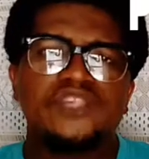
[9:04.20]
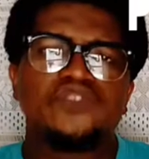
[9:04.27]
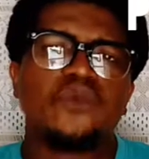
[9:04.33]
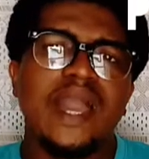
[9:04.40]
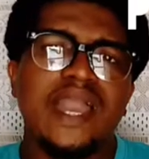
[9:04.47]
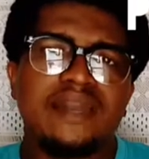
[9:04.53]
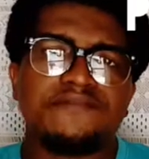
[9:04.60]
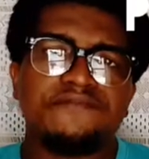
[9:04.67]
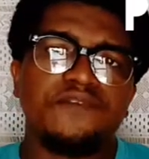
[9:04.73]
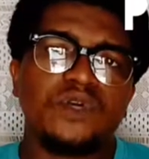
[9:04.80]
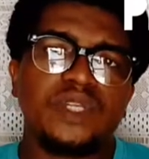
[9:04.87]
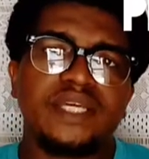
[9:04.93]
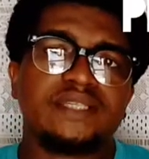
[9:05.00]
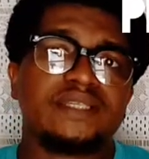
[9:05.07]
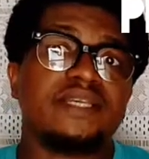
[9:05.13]
is very, very
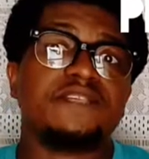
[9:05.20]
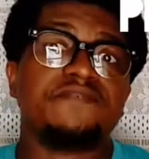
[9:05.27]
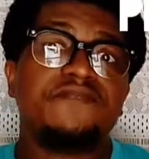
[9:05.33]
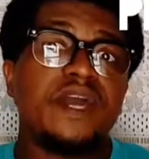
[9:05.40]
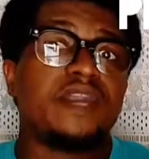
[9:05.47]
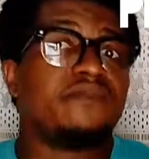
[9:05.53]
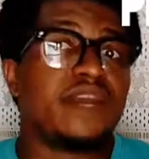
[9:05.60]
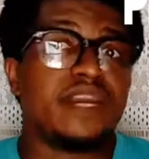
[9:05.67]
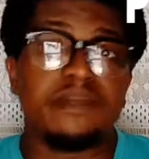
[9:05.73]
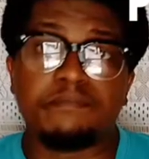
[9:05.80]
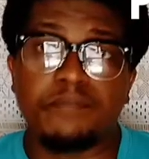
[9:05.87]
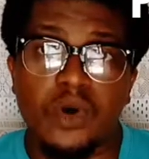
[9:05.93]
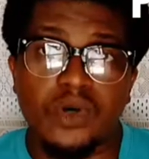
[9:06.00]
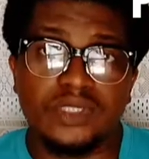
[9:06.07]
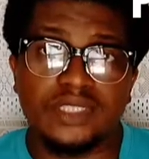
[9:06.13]
important. And
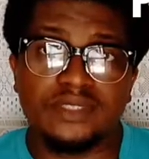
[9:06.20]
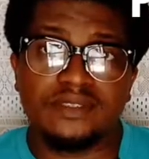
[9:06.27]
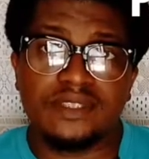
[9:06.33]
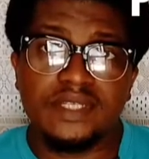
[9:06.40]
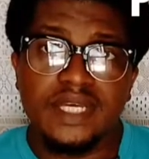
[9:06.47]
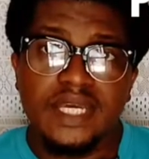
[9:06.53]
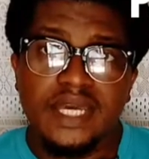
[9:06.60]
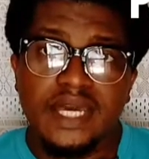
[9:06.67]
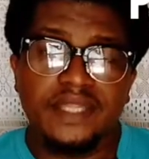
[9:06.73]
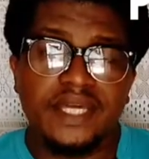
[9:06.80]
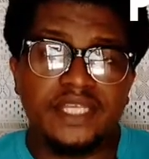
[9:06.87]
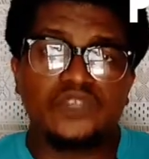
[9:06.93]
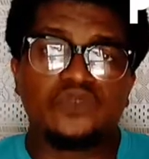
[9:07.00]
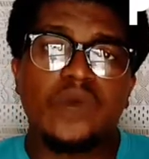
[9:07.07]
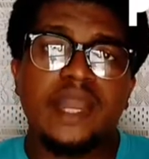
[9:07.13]
that is why I'm still going
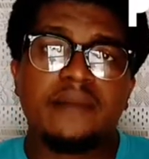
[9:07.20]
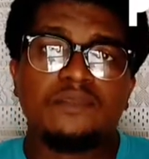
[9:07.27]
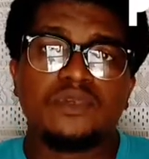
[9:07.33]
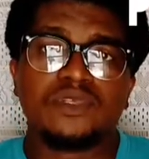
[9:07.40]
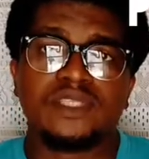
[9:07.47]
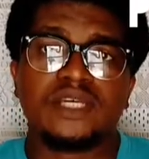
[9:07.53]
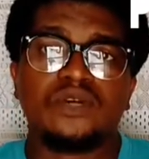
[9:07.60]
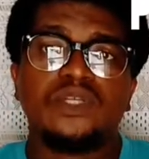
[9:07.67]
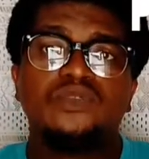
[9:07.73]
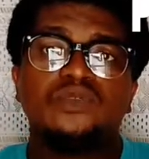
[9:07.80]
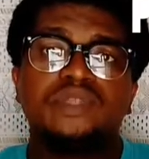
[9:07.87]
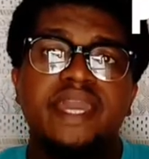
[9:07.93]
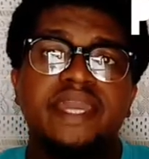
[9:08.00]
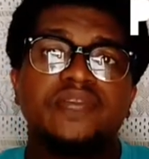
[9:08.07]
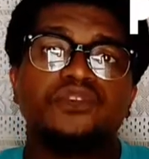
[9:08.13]
to take you
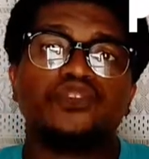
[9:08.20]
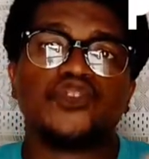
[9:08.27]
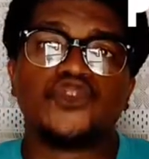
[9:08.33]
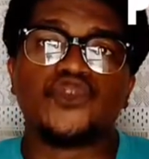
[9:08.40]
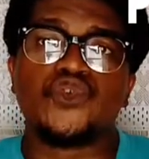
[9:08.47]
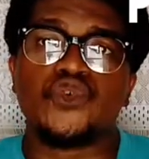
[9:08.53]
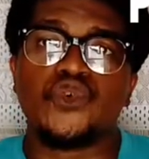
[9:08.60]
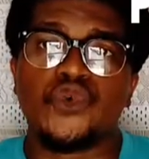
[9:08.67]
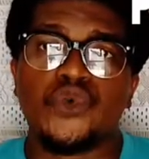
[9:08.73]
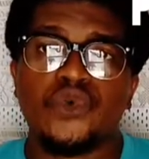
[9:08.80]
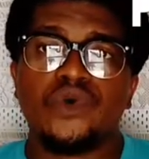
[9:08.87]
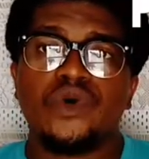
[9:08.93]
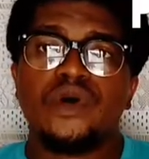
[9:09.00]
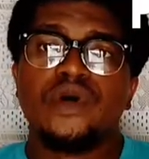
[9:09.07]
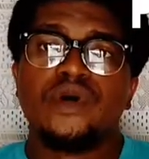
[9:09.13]
through the whole
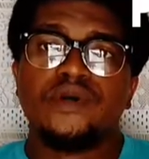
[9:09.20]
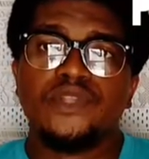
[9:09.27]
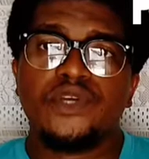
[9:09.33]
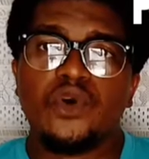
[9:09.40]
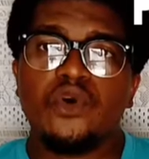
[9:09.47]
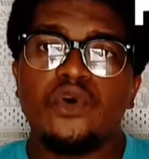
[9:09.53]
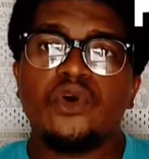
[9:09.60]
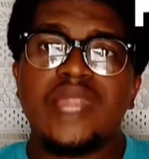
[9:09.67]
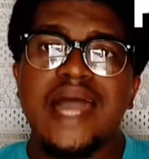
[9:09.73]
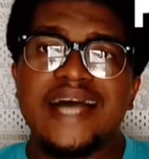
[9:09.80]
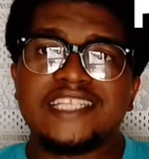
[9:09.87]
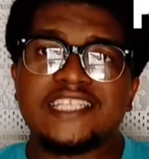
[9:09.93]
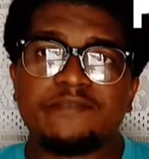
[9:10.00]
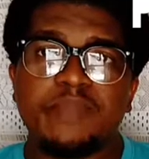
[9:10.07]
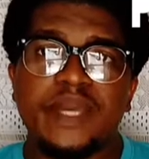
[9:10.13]
aspect of
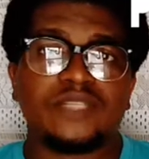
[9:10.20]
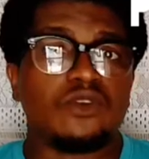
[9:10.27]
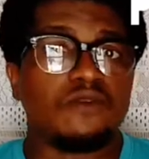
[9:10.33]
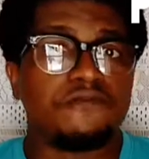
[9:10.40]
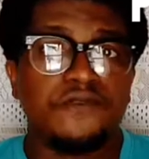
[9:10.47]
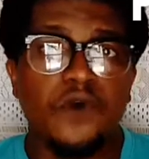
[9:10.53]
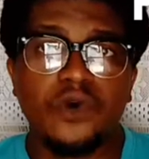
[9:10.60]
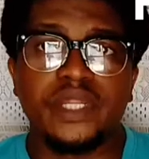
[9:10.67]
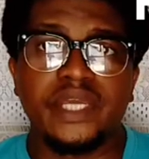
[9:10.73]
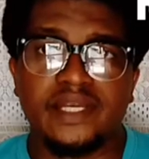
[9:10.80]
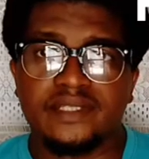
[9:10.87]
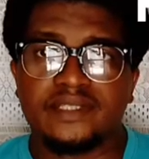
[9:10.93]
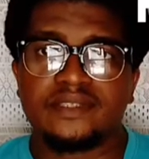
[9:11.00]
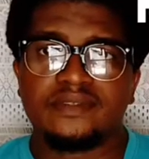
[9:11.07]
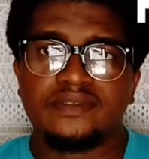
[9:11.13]
phonics.
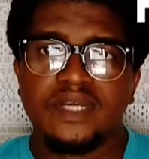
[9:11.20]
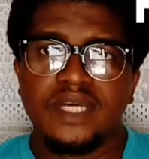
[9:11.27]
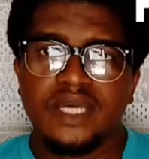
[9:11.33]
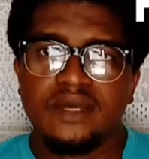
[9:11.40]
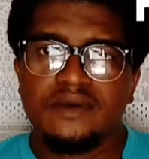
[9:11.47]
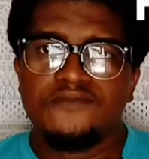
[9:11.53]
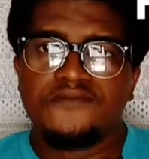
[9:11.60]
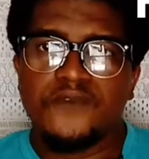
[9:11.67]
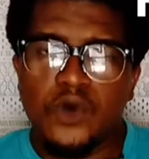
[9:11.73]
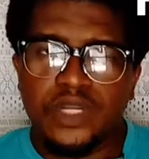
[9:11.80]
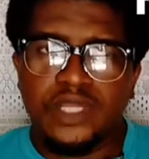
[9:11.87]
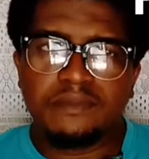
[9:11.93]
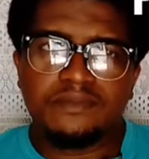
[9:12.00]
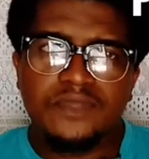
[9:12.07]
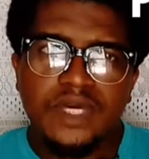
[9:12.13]
Phoneme, from
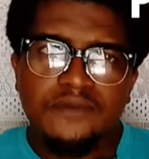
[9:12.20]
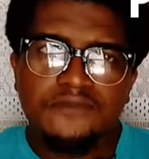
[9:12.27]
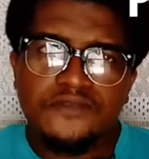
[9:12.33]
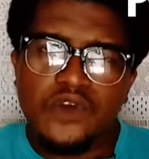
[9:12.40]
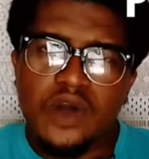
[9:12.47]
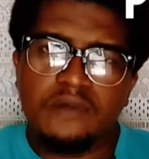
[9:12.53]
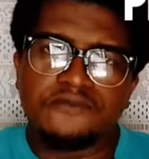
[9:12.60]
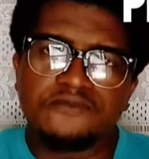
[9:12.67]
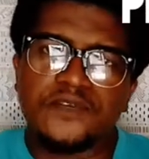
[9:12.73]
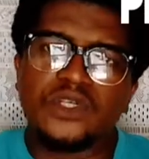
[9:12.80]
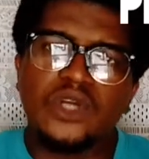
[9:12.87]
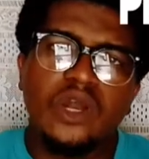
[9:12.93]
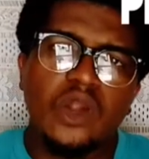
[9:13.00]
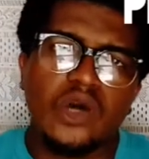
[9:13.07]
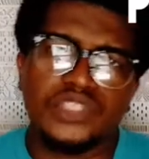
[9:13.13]
phonology and
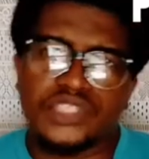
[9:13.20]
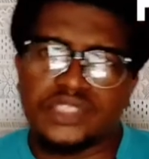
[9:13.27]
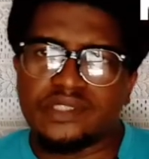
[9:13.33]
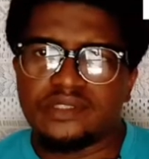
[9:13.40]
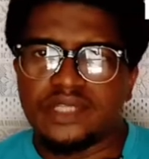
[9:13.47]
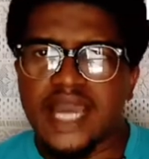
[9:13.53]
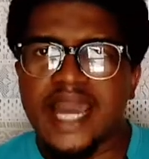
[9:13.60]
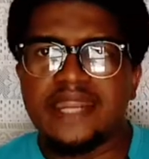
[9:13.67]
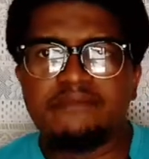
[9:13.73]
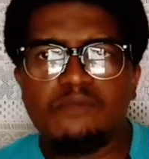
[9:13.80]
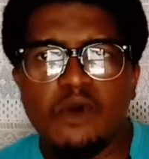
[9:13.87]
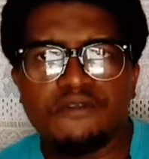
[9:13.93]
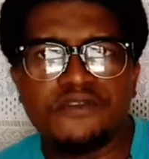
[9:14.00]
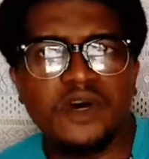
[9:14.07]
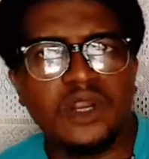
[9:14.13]
morphology.
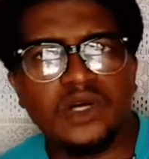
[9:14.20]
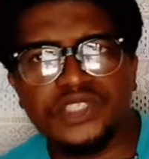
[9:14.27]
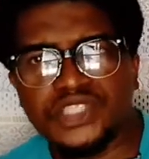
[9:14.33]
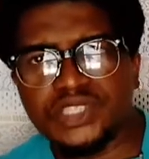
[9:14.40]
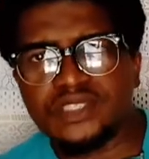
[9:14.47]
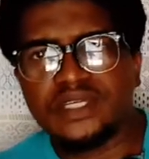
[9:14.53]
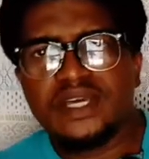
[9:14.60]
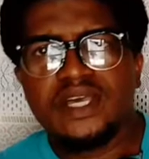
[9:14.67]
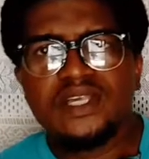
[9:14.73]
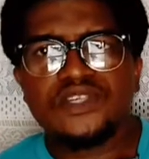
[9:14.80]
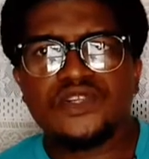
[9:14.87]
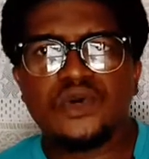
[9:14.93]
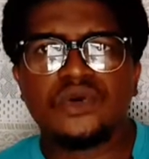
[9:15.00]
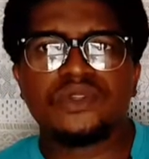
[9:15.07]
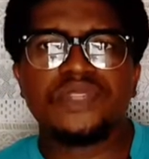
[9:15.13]
So that will
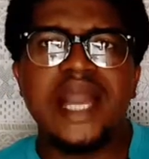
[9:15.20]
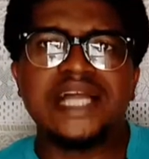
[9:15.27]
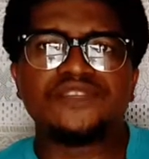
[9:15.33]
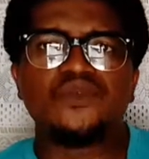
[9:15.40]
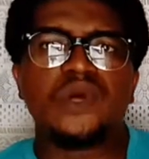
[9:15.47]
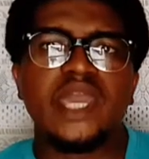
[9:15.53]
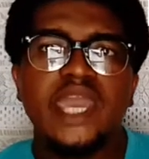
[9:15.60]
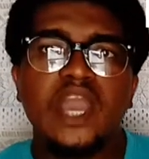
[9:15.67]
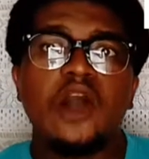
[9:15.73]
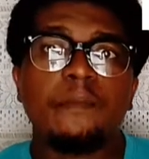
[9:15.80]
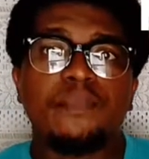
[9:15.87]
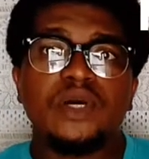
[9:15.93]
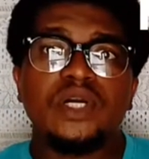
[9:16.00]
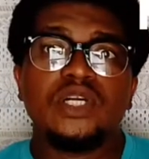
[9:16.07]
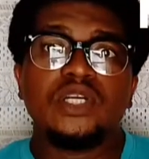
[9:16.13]
help to
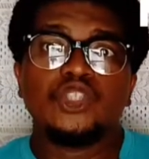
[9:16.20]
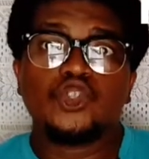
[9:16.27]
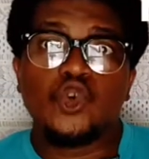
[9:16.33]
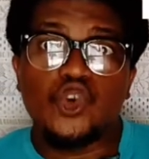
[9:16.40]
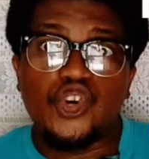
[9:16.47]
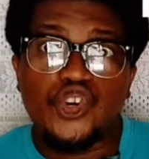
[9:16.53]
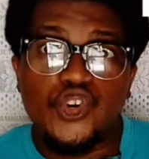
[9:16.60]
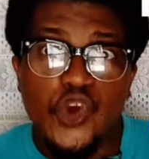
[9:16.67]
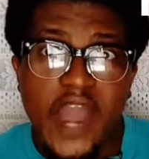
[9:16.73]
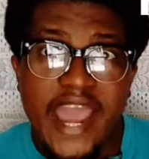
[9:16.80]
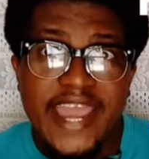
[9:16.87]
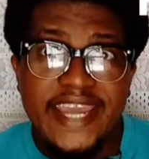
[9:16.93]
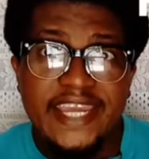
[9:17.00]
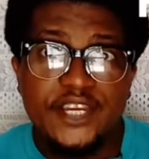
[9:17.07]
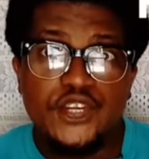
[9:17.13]
grind you
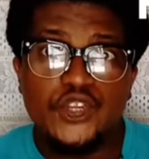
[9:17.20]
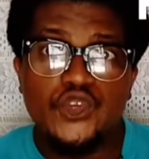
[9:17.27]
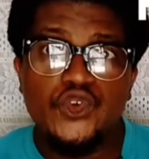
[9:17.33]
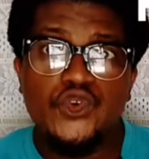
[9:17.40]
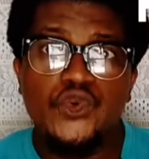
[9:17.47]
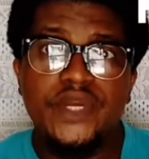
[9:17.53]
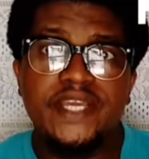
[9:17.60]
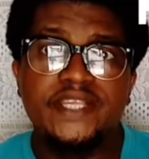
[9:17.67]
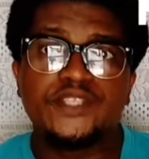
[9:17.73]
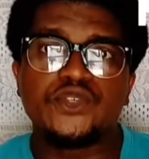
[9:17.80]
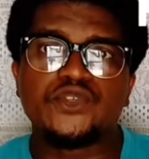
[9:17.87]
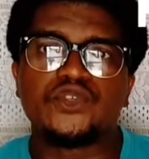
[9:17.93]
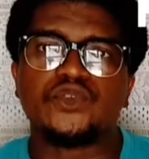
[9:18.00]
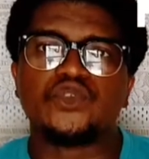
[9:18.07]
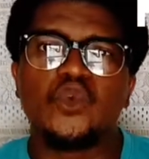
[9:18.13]
into to
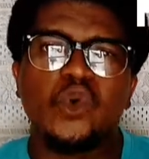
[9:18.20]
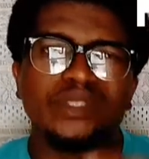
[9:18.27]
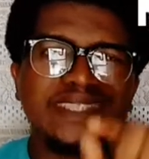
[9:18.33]
understand